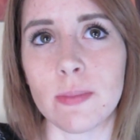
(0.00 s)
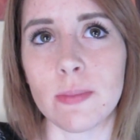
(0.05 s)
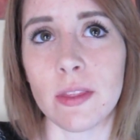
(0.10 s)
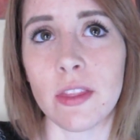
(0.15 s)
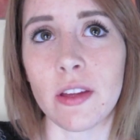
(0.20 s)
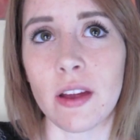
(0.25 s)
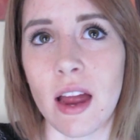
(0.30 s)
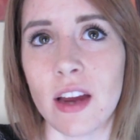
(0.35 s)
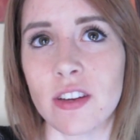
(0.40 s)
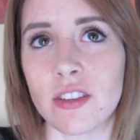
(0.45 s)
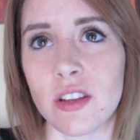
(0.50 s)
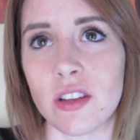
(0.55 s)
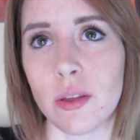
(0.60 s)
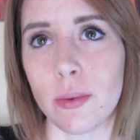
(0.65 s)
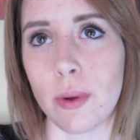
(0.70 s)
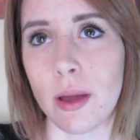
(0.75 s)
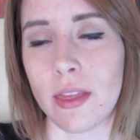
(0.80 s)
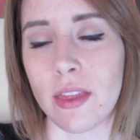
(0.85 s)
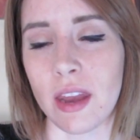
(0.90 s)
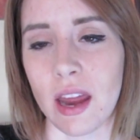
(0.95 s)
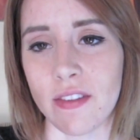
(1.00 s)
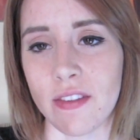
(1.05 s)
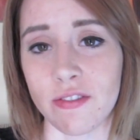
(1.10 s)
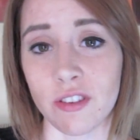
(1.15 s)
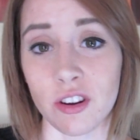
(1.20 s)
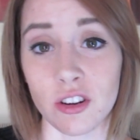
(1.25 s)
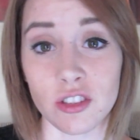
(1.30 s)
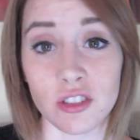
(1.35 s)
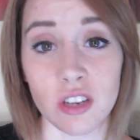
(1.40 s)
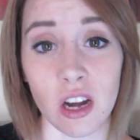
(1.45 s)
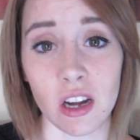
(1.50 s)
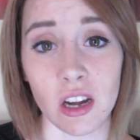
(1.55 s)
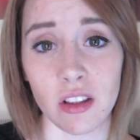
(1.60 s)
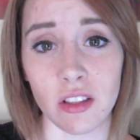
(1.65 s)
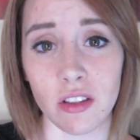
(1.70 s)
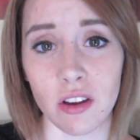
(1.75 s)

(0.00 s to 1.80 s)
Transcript: but they're actually the way that I first started